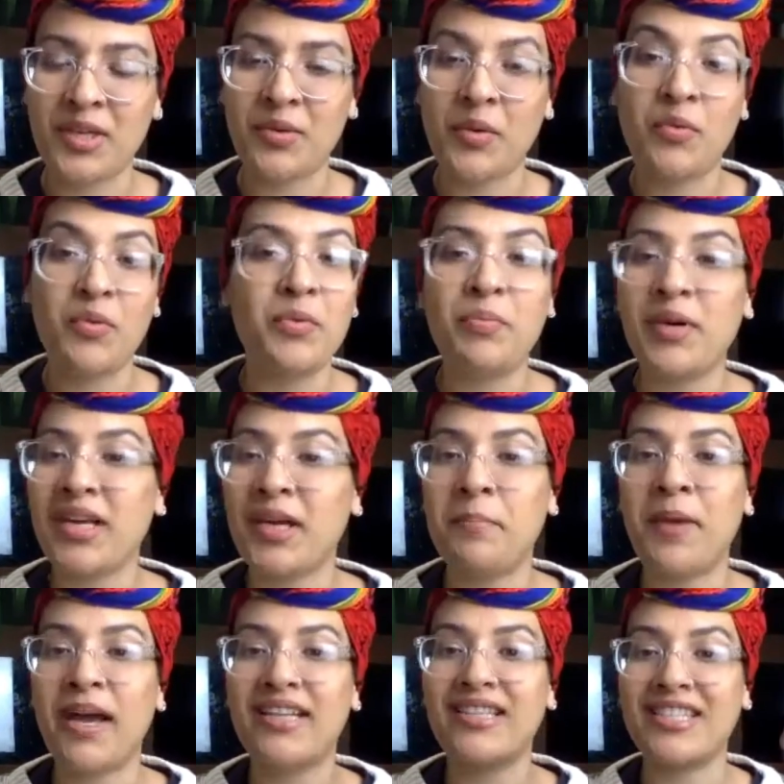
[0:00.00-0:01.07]
and we'll bring it
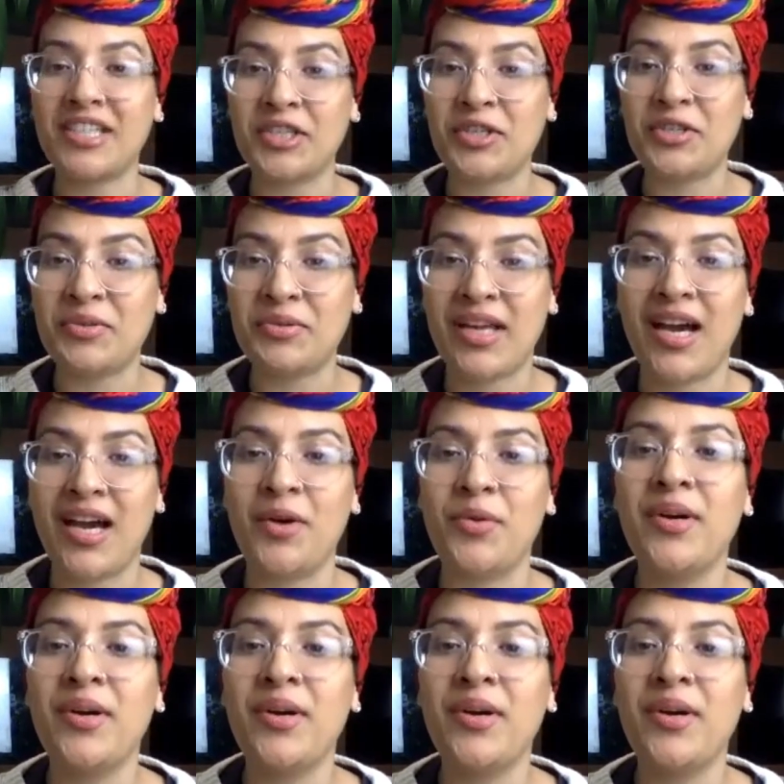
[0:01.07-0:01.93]
back to you now.